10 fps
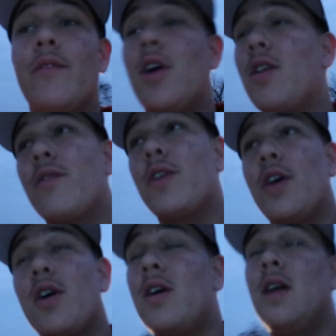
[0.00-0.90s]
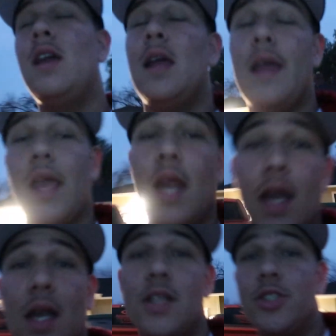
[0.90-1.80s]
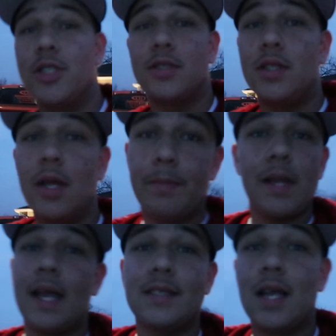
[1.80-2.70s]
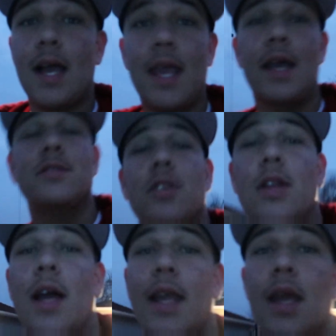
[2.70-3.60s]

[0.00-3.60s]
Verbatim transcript: vlog for y'all, and it just, the plans got canceled. Like,